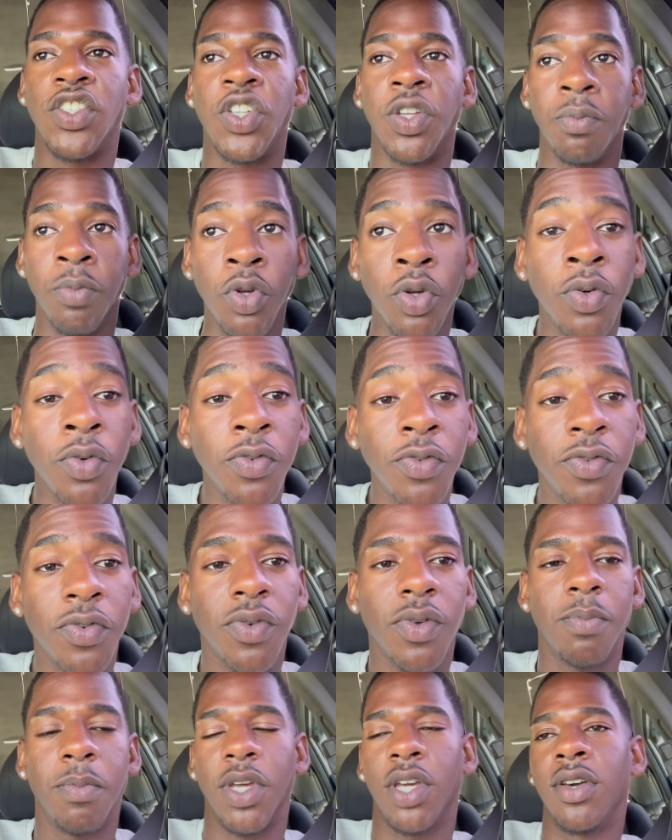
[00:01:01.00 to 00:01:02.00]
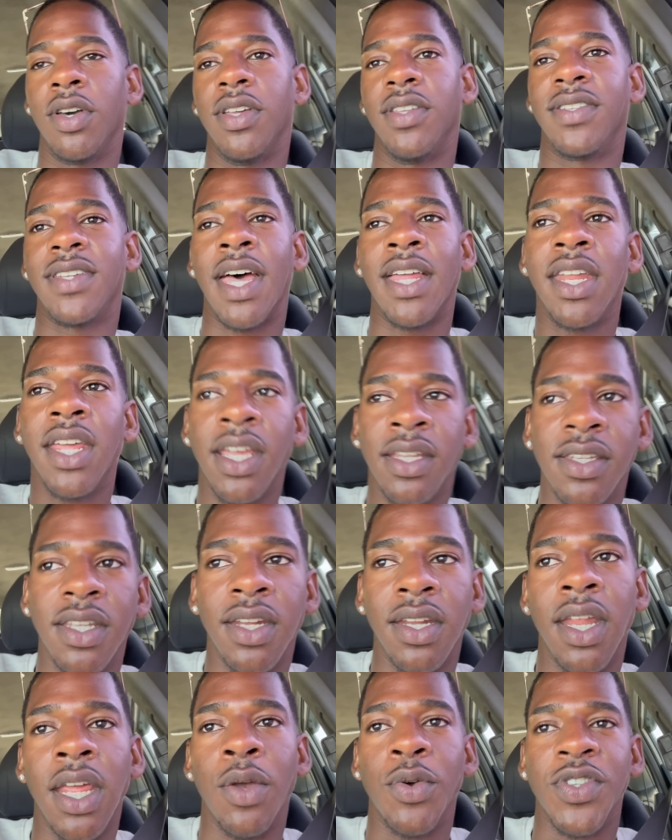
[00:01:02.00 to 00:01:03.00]
to move, because at the end of
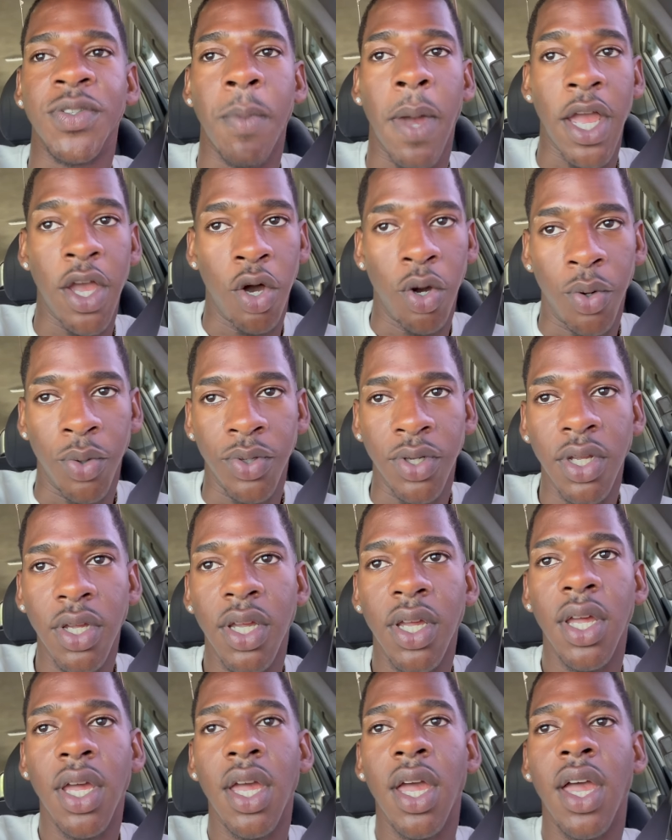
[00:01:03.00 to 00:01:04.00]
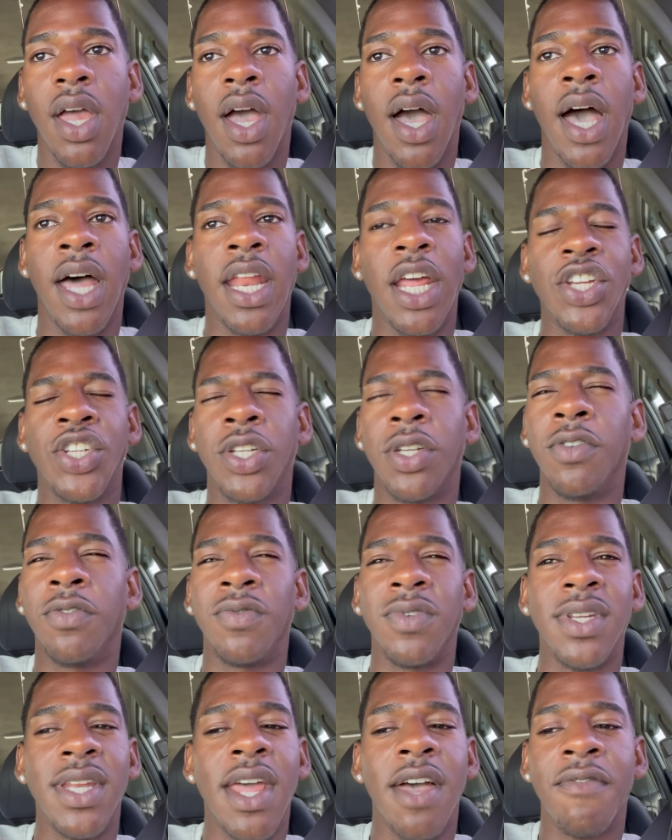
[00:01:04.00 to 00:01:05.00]
the day, it was my own. And I should have
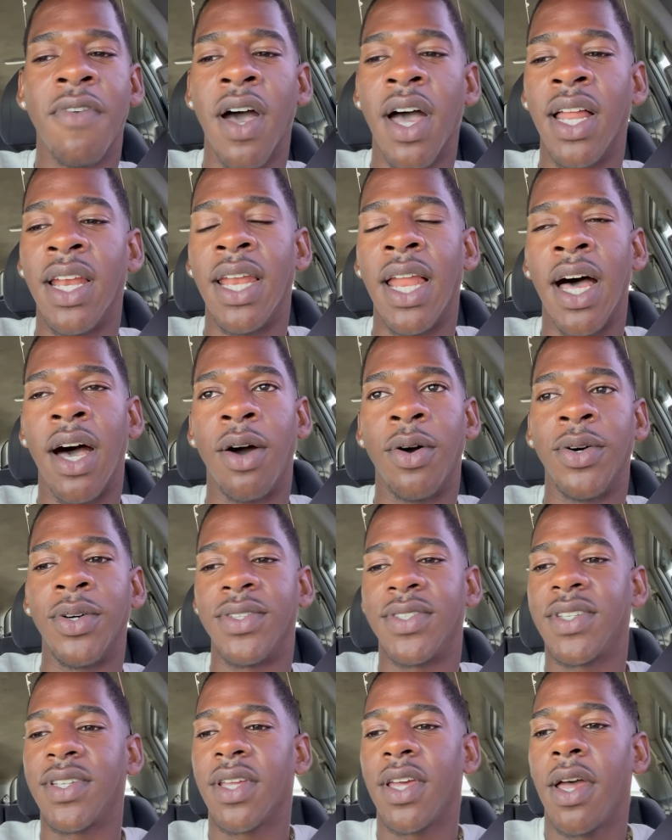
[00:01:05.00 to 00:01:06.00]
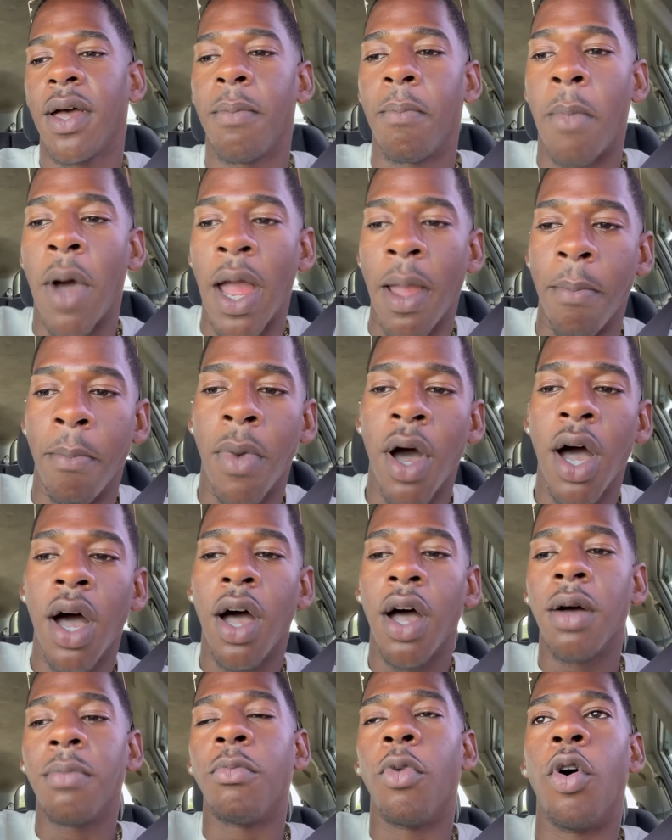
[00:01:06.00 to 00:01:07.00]
never allowed my
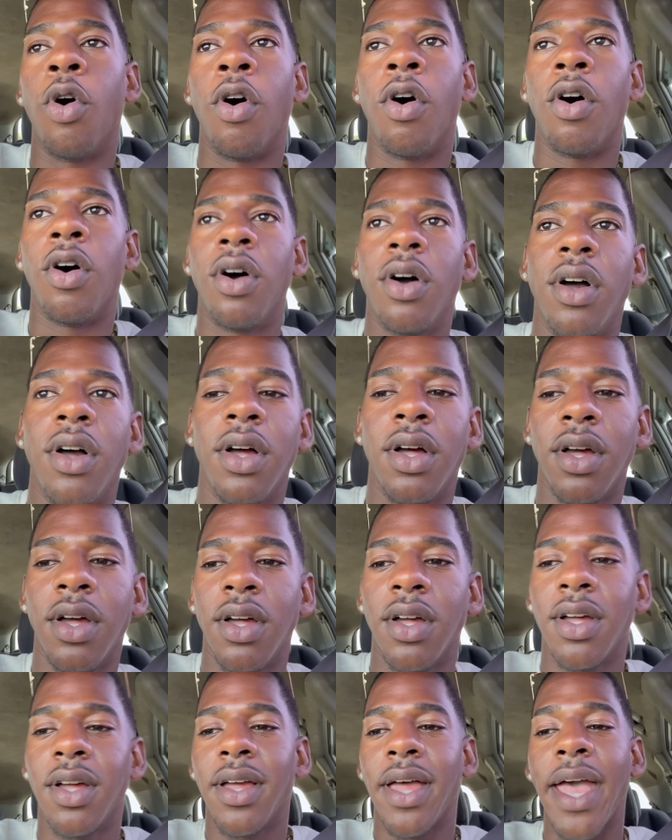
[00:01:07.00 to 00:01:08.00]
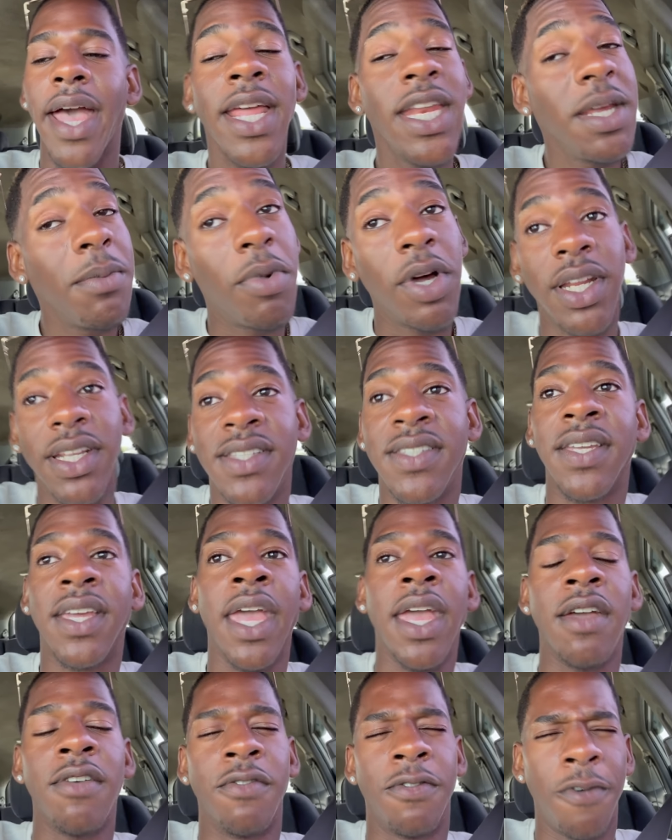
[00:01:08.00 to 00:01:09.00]
mom or anybody to
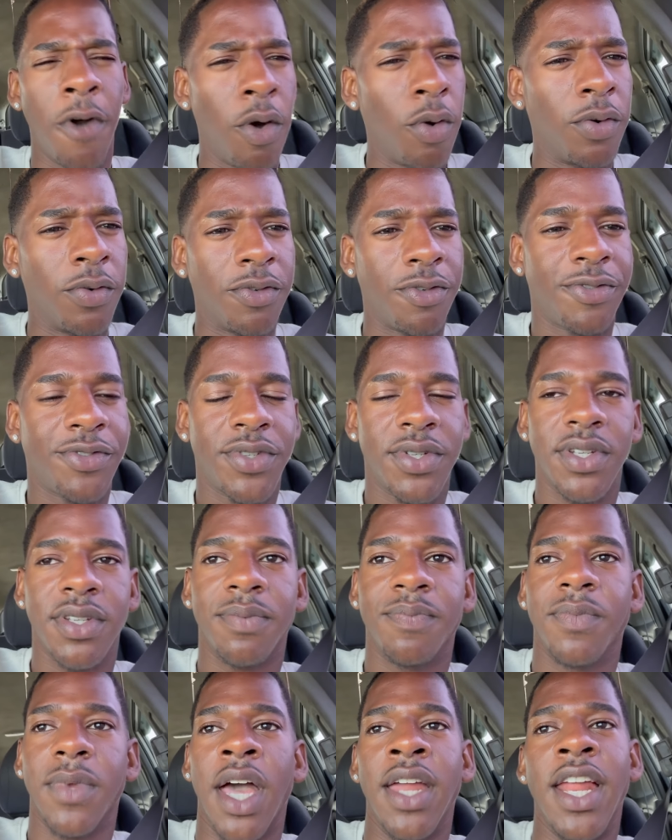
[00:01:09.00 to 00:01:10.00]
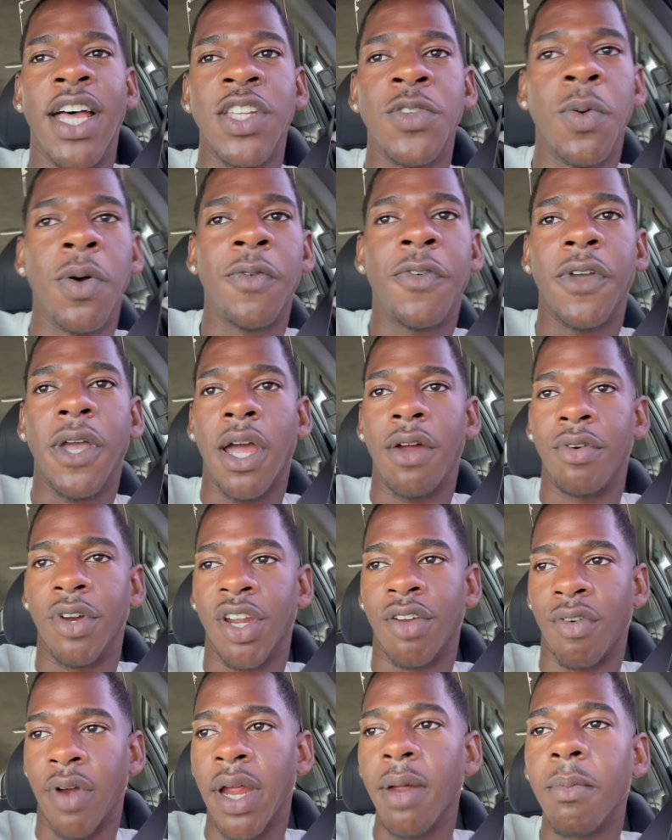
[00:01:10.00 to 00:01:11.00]
get involved. And that's one thing I
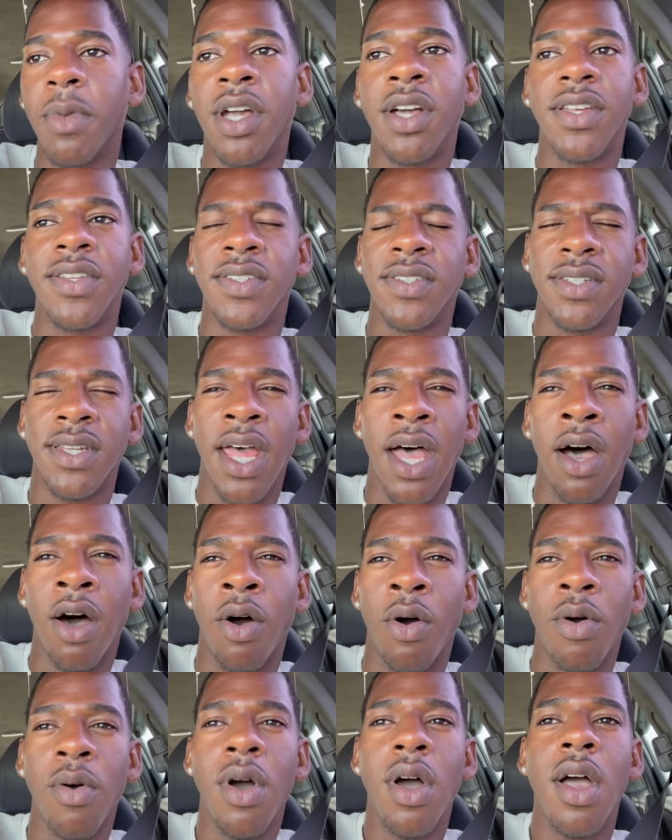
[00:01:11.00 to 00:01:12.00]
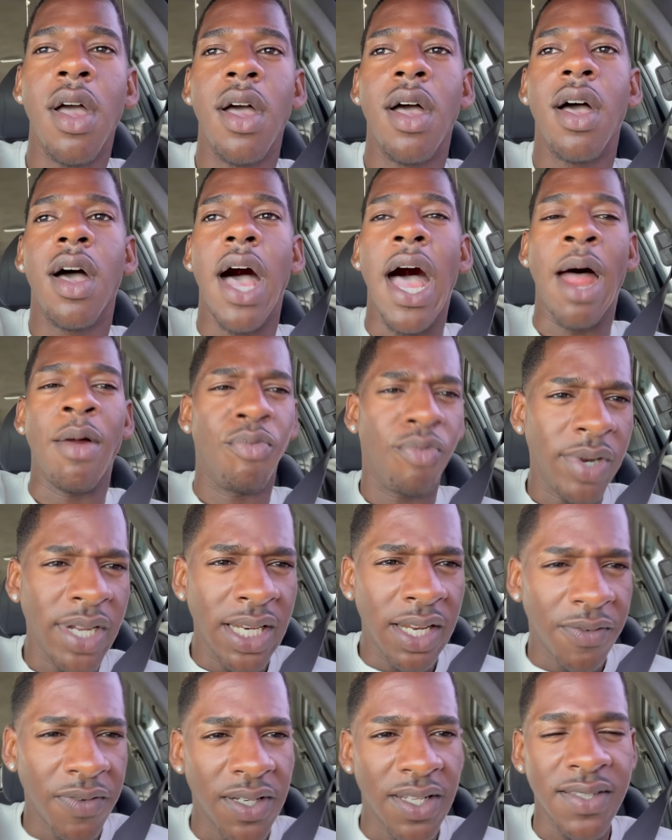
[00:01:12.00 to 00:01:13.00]
regret, because now I'm
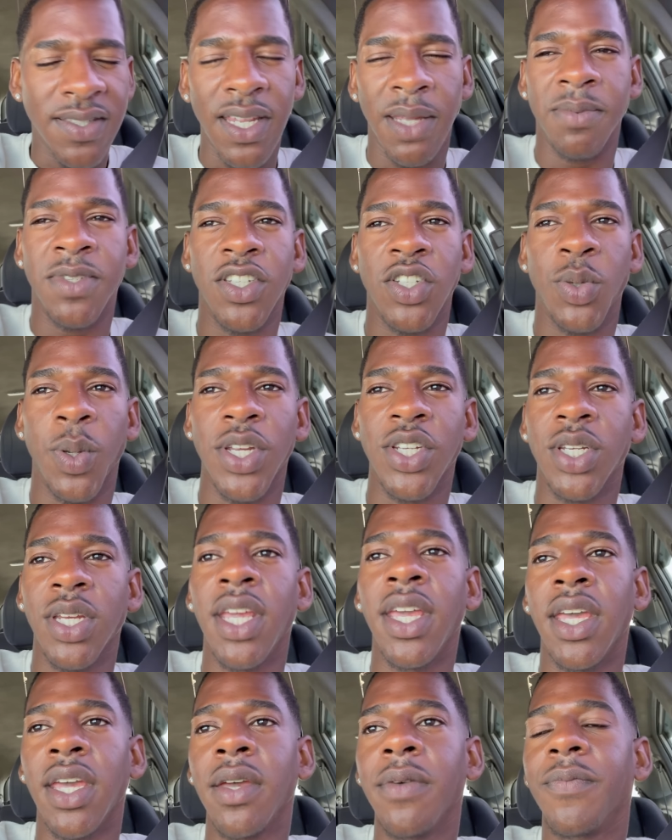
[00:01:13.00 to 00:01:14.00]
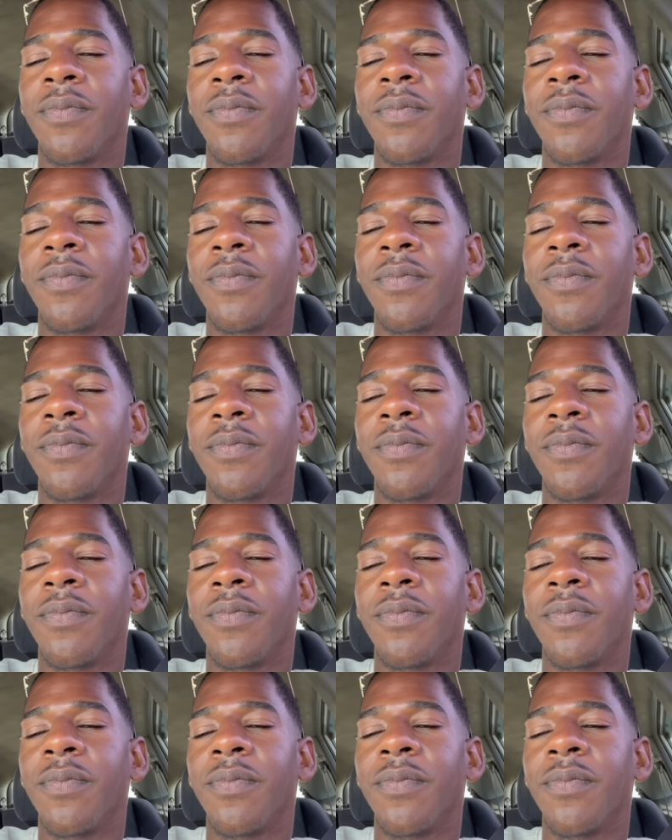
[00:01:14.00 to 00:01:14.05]
reliving the same situation here.